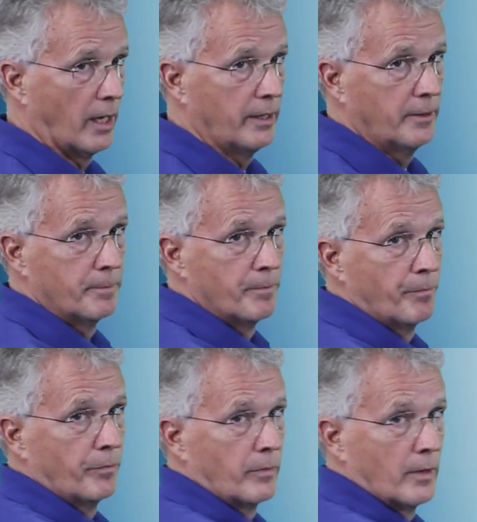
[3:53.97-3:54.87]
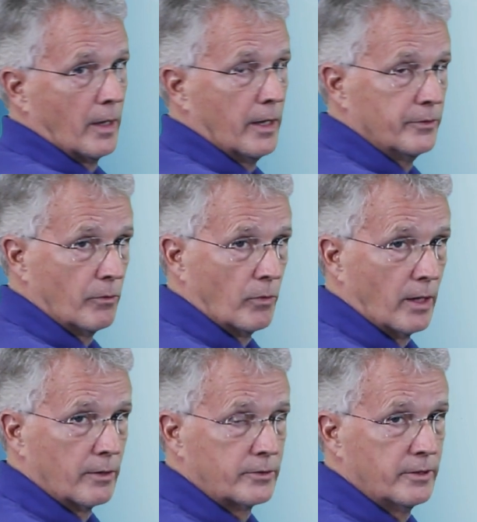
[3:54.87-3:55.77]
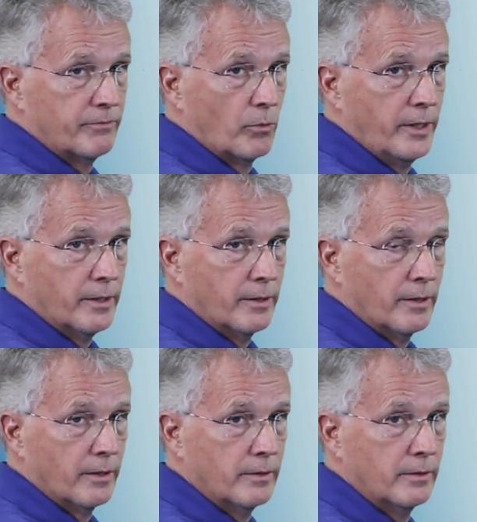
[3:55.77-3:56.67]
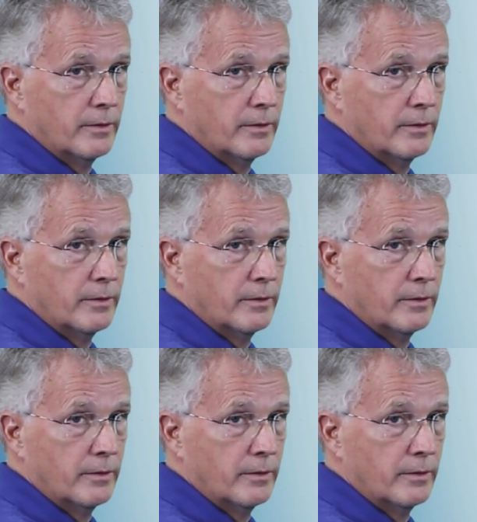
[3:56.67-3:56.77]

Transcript: line and the relative wind.